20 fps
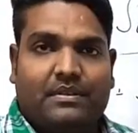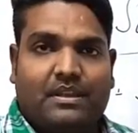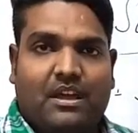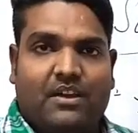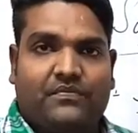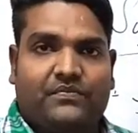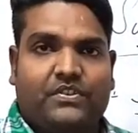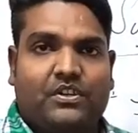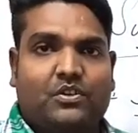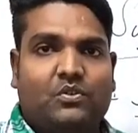
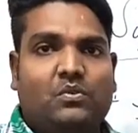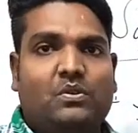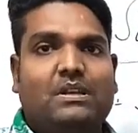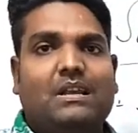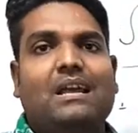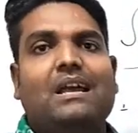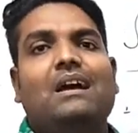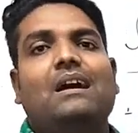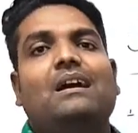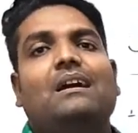
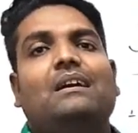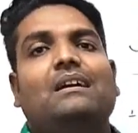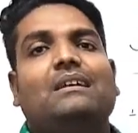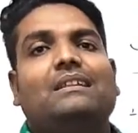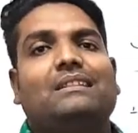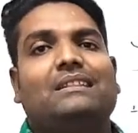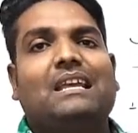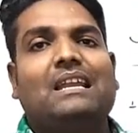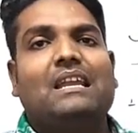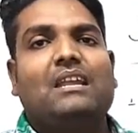afternoon,
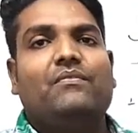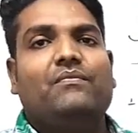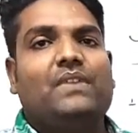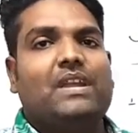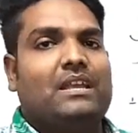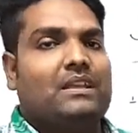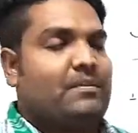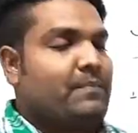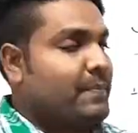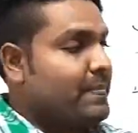then
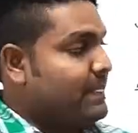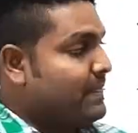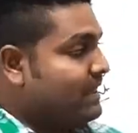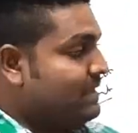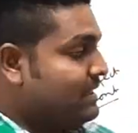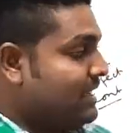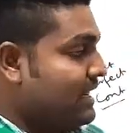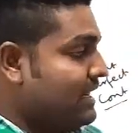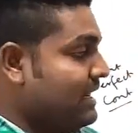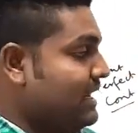evening,
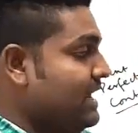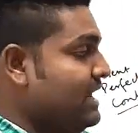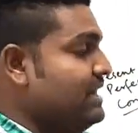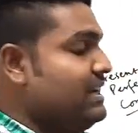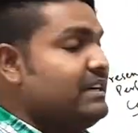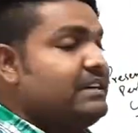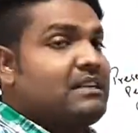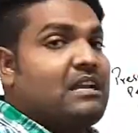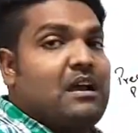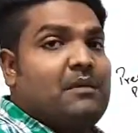then
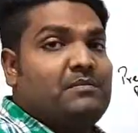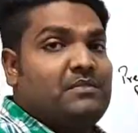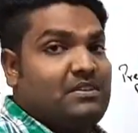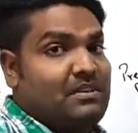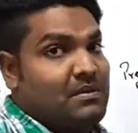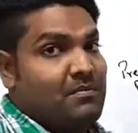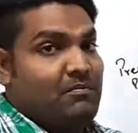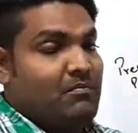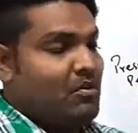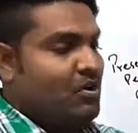again it
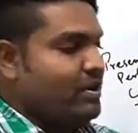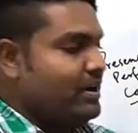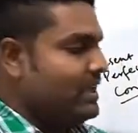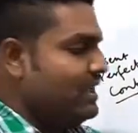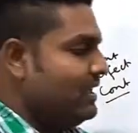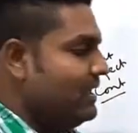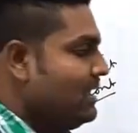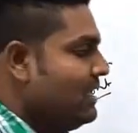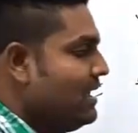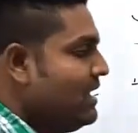comes
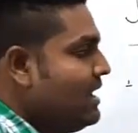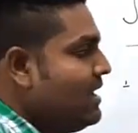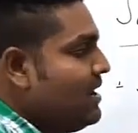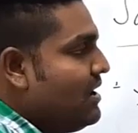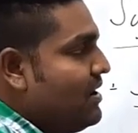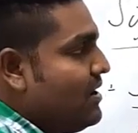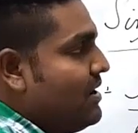morning.